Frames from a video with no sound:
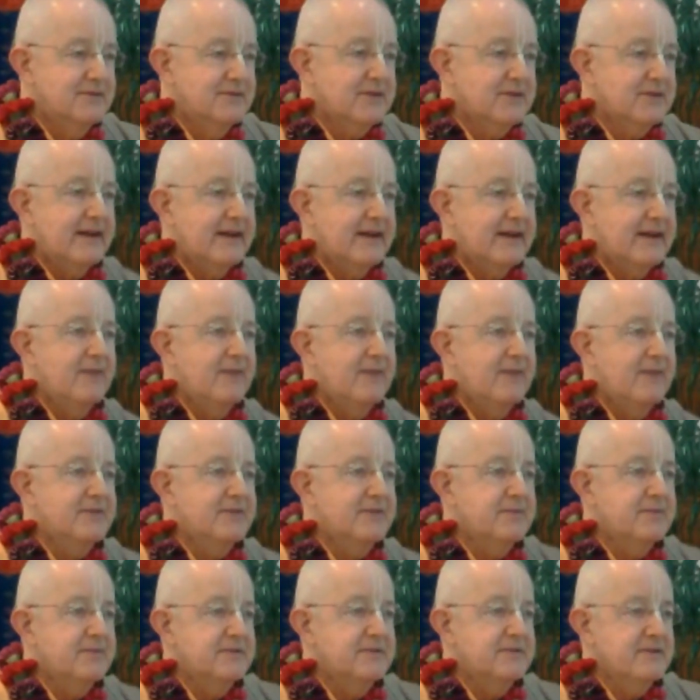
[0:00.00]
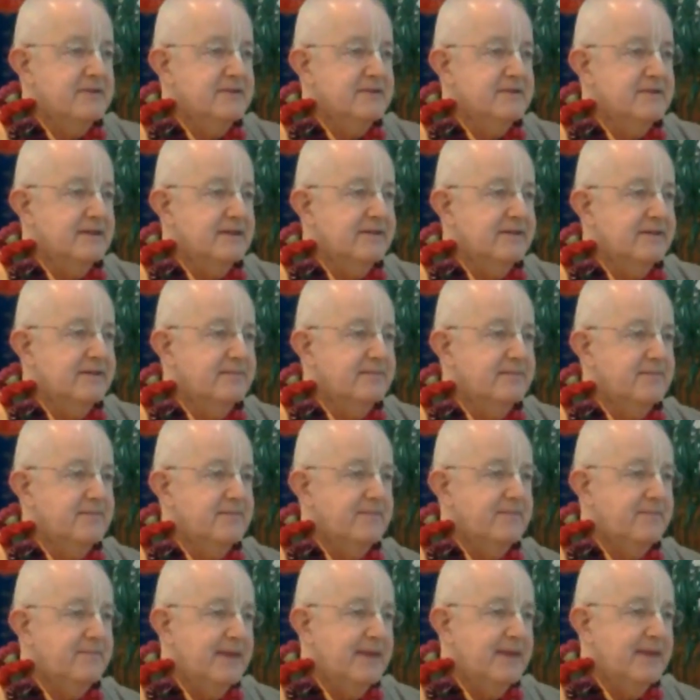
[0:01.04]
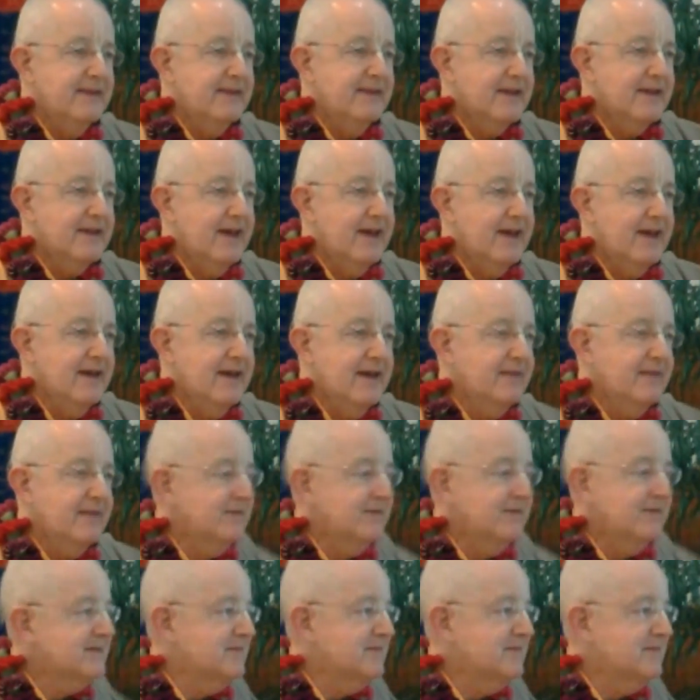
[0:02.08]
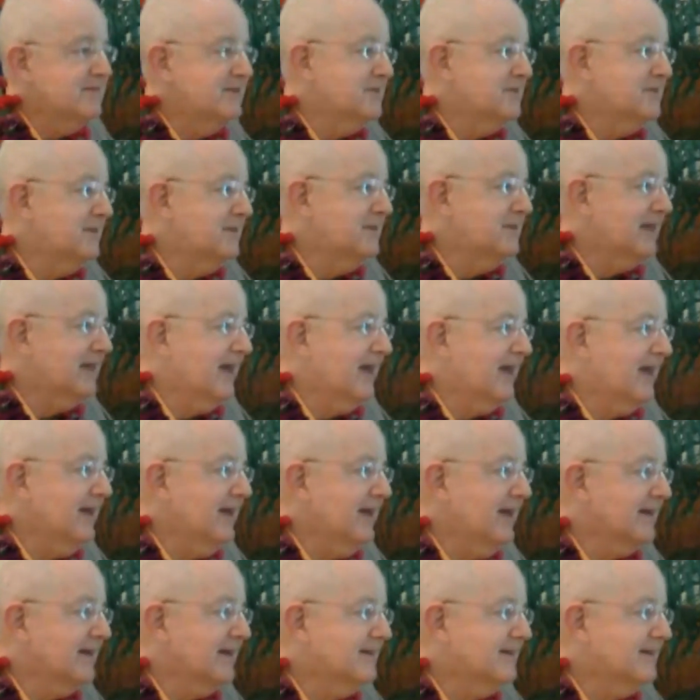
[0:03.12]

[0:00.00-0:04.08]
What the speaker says: I covet the position of being the king, but somebody's already king.